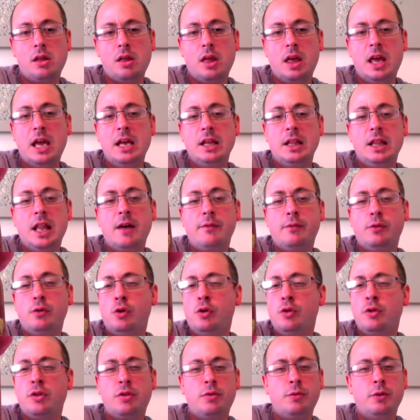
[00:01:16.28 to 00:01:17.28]
heat
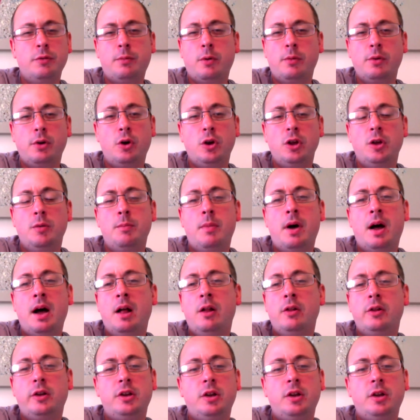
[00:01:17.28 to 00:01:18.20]
levels. You've probably got your mild